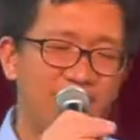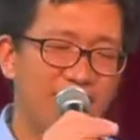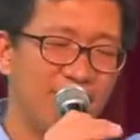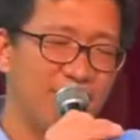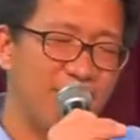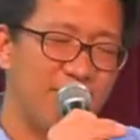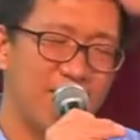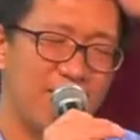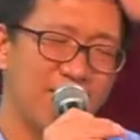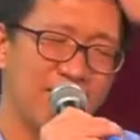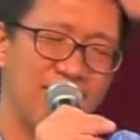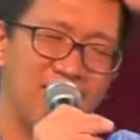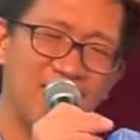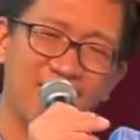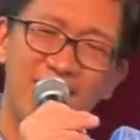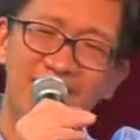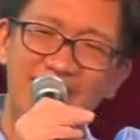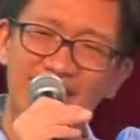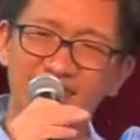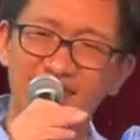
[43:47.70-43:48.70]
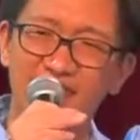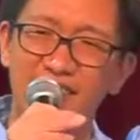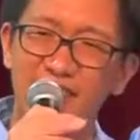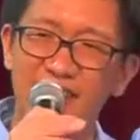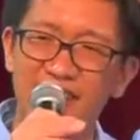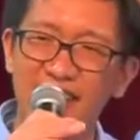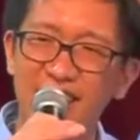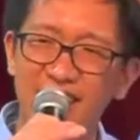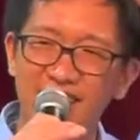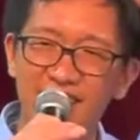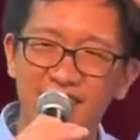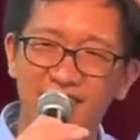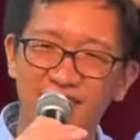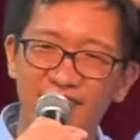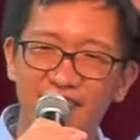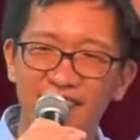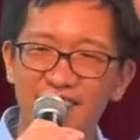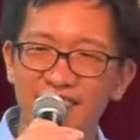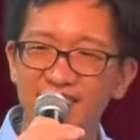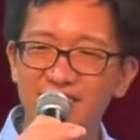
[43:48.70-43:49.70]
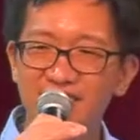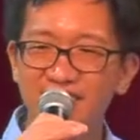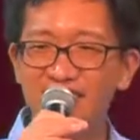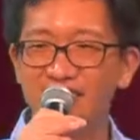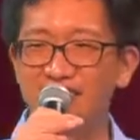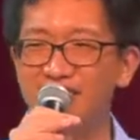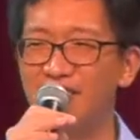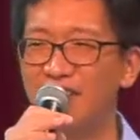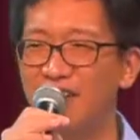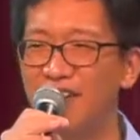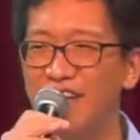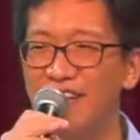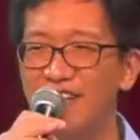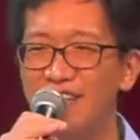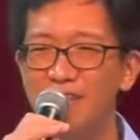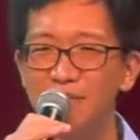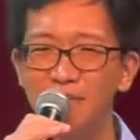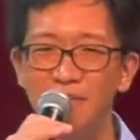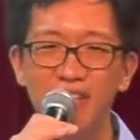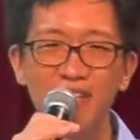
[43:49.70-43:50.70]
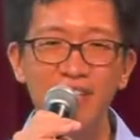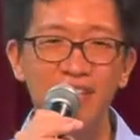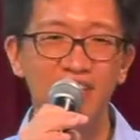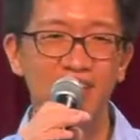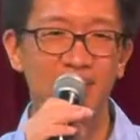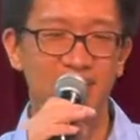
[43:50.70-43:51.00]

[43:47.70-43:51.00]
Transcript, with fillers: all of us, what is a alien righteousness? Got alien meh?